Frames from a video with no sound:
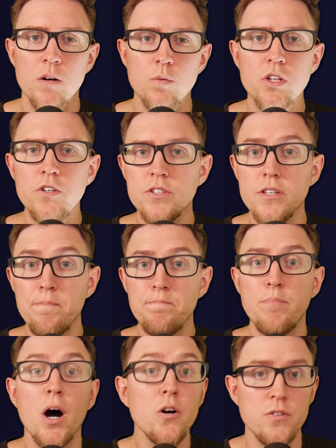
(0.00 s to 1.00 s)
We'll use the
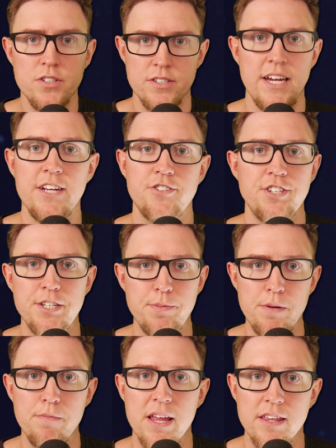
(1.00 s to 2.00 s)
post
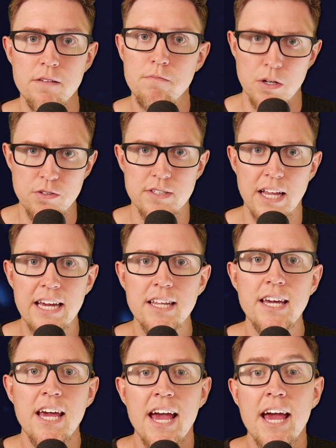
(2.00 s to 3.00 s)
HTTP method, most
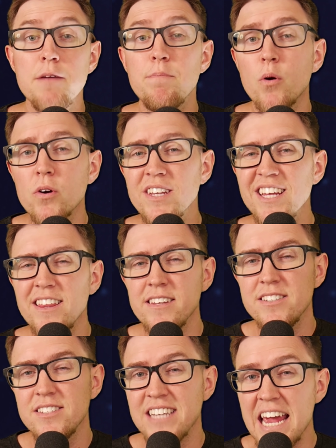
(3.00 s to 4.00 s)
likely, and importantly, the
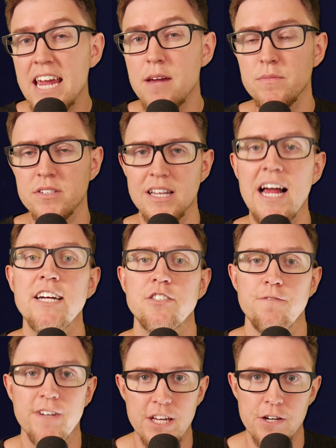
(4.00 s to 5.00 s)
same slash
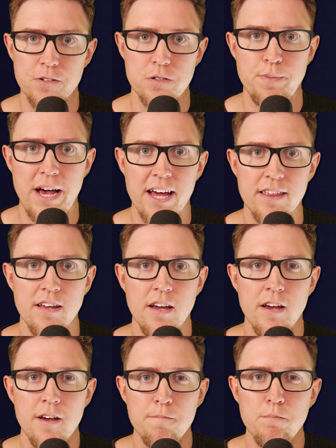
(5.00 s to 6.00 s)
videos path.
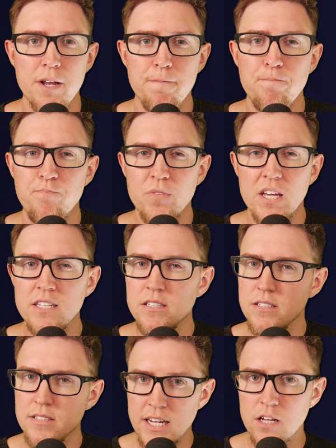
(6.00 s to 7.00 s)
But it's a
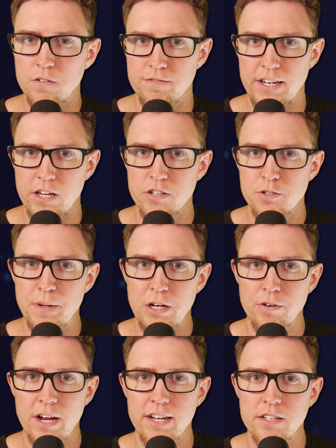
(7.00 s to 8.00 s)
single video that's being
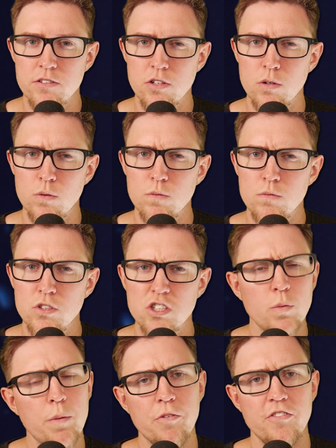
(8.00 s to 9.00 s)
created, so
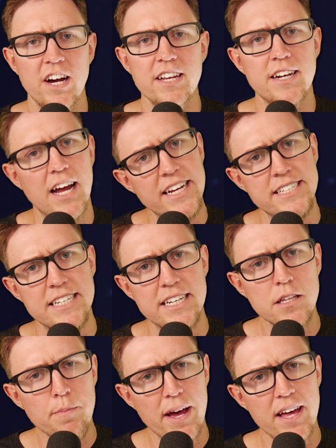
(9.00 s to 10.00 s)
should we provide an ID
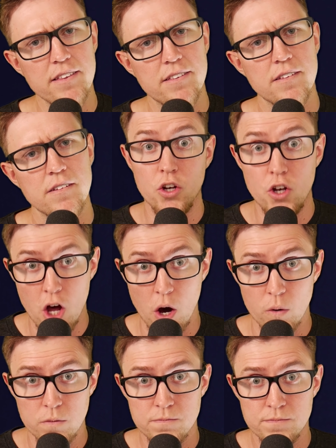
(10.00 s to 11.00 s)
in the path? No.